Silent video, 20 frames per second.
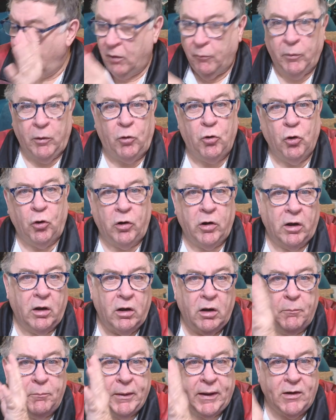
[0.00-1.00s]
And we'll cook
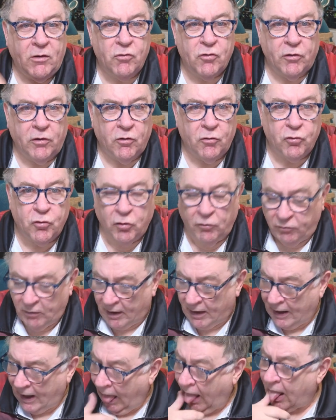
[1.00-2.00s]
a pizza and
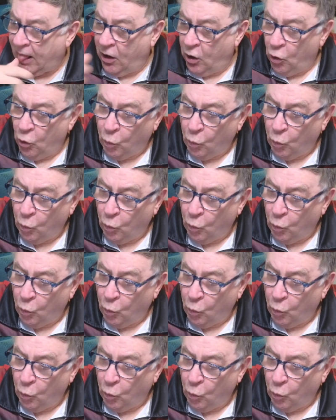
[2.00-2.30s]
stuff like that.